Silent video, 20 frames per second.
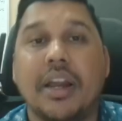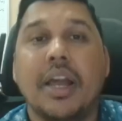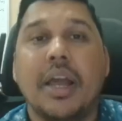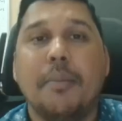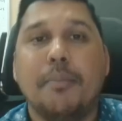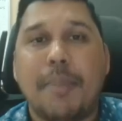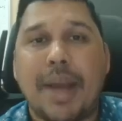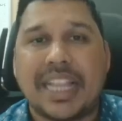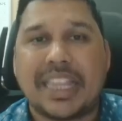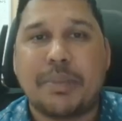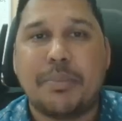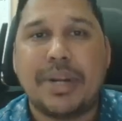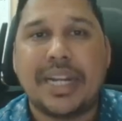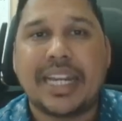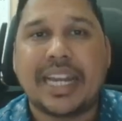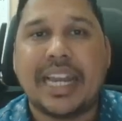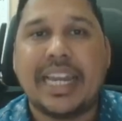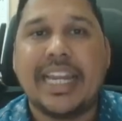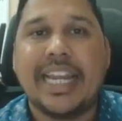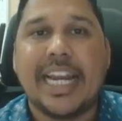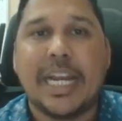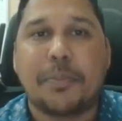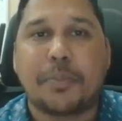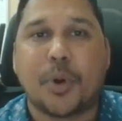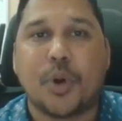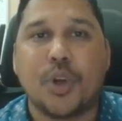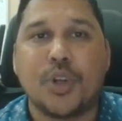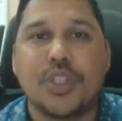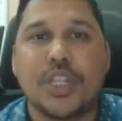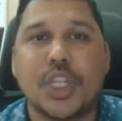mathematically it
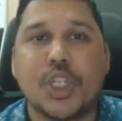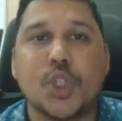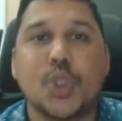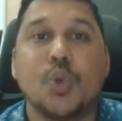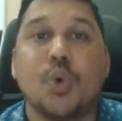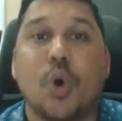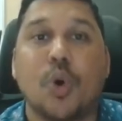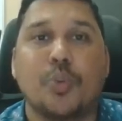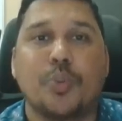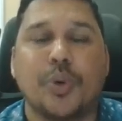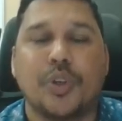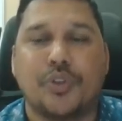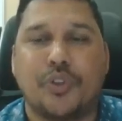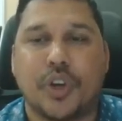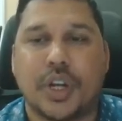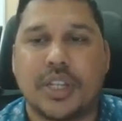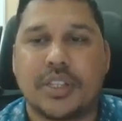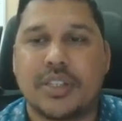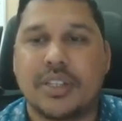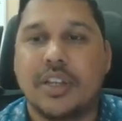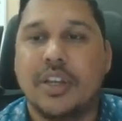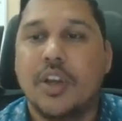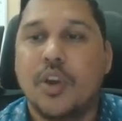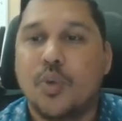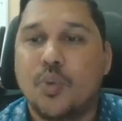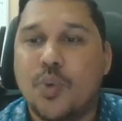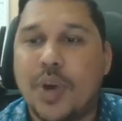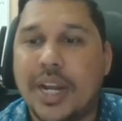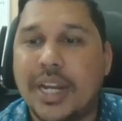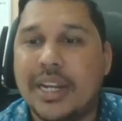produces two output for us.
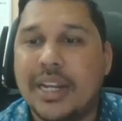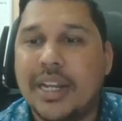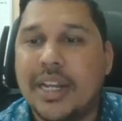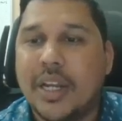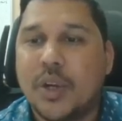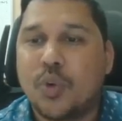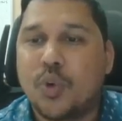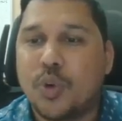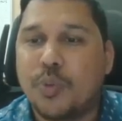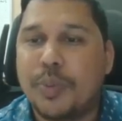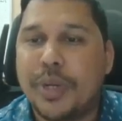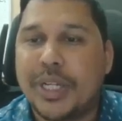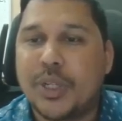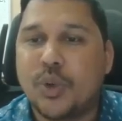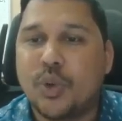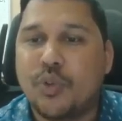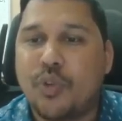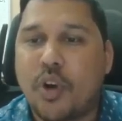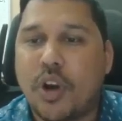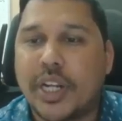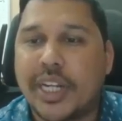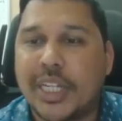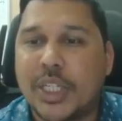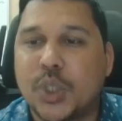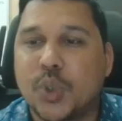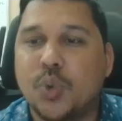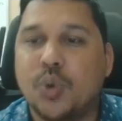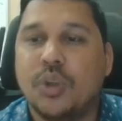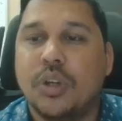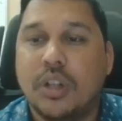One could be
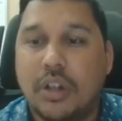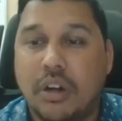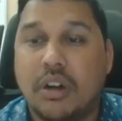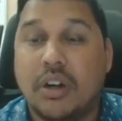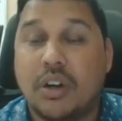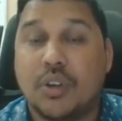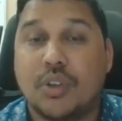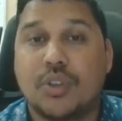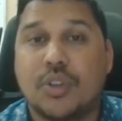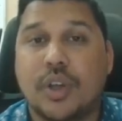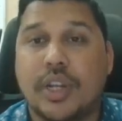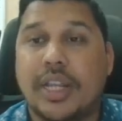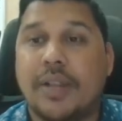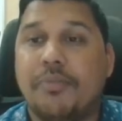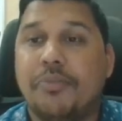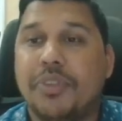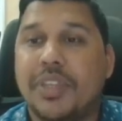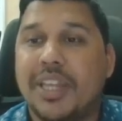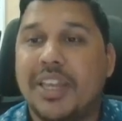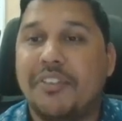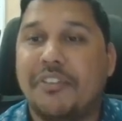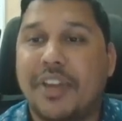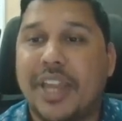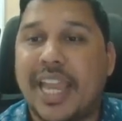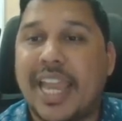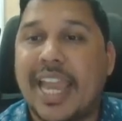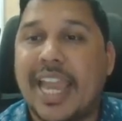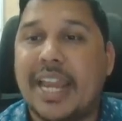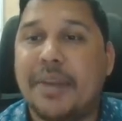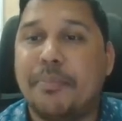242. Sorry. If
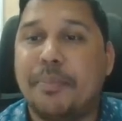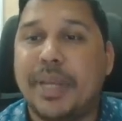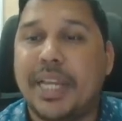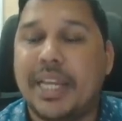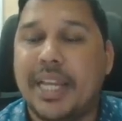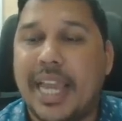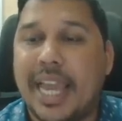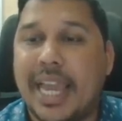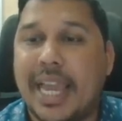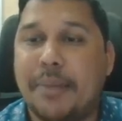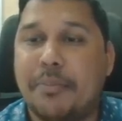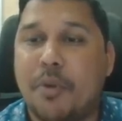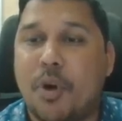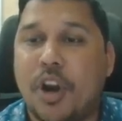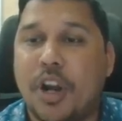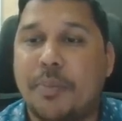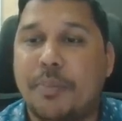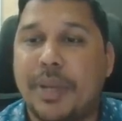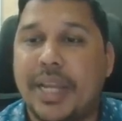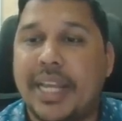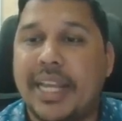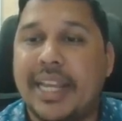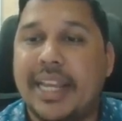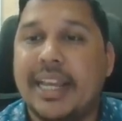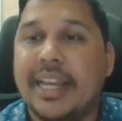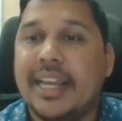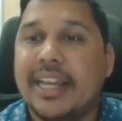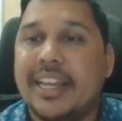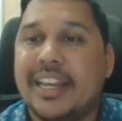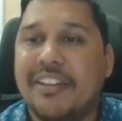a and b, a mod b,
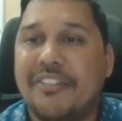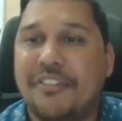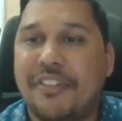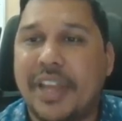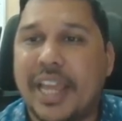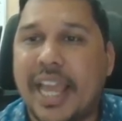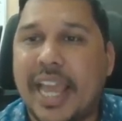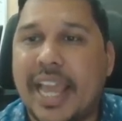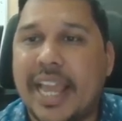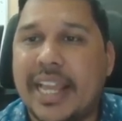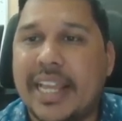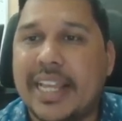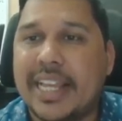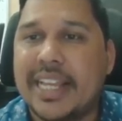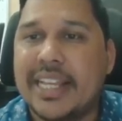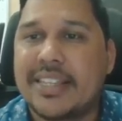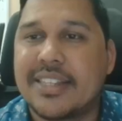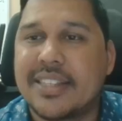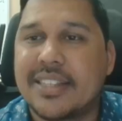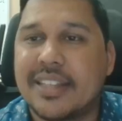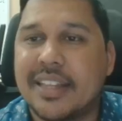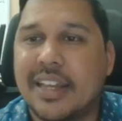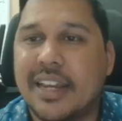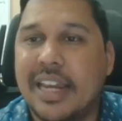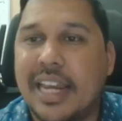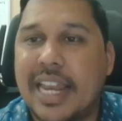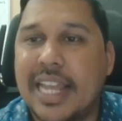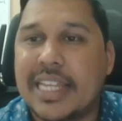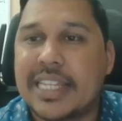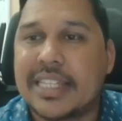if a is
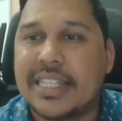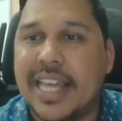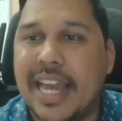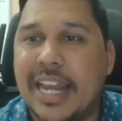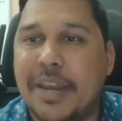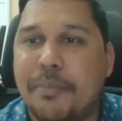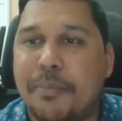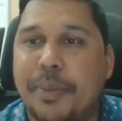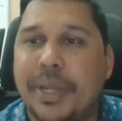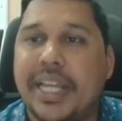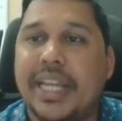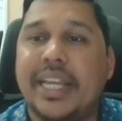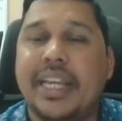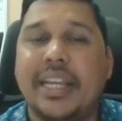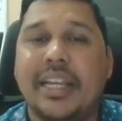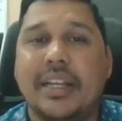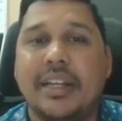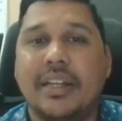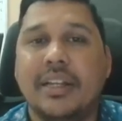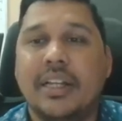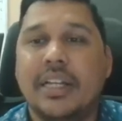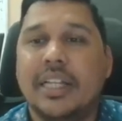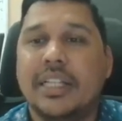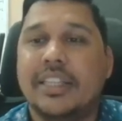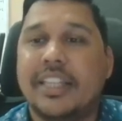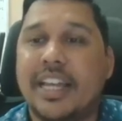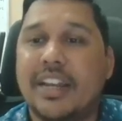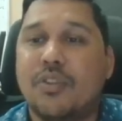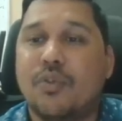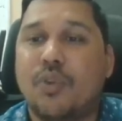less than b,
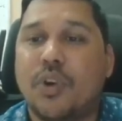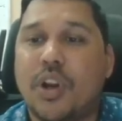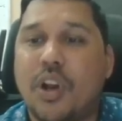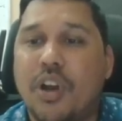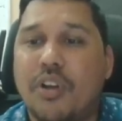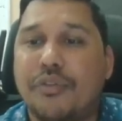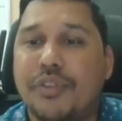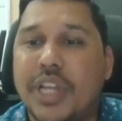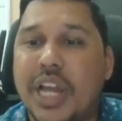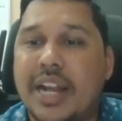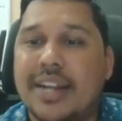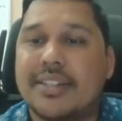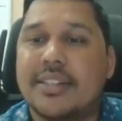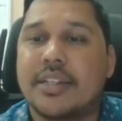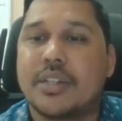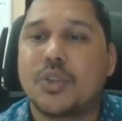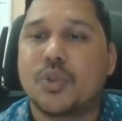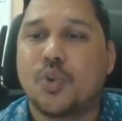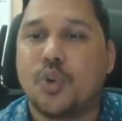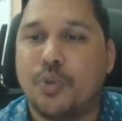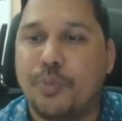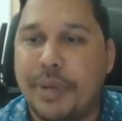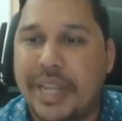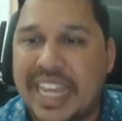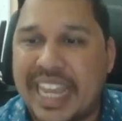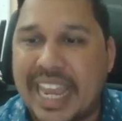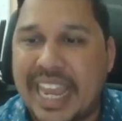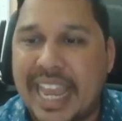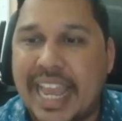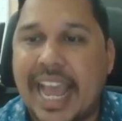then one of the answers could be
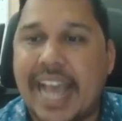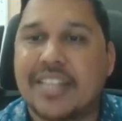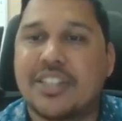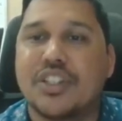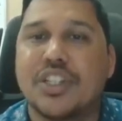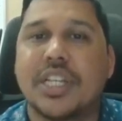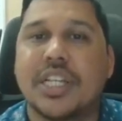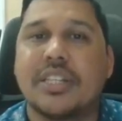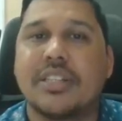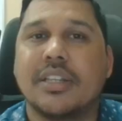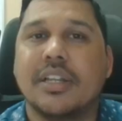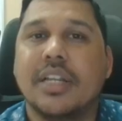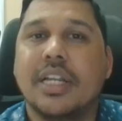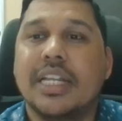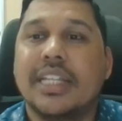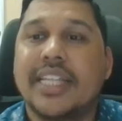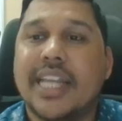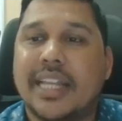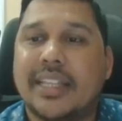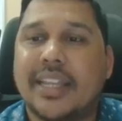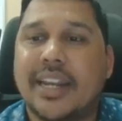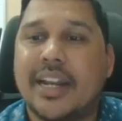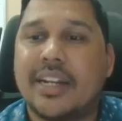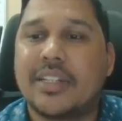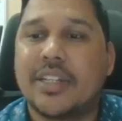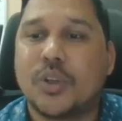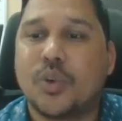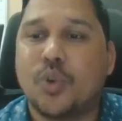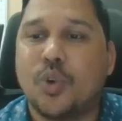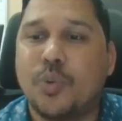a as it is, the other
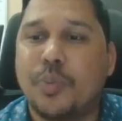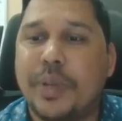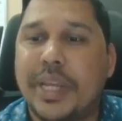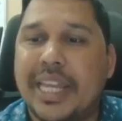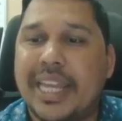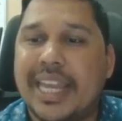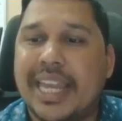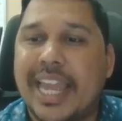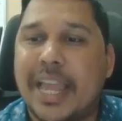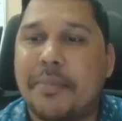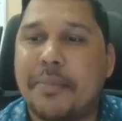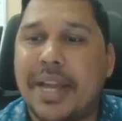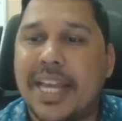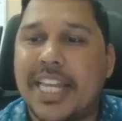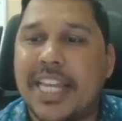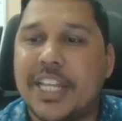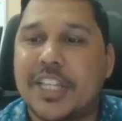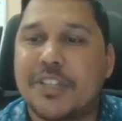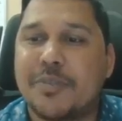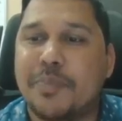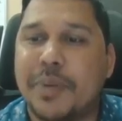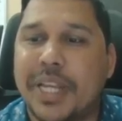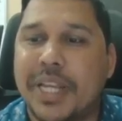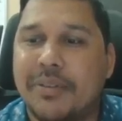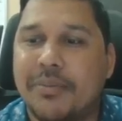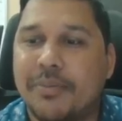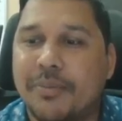answer could be a minus b.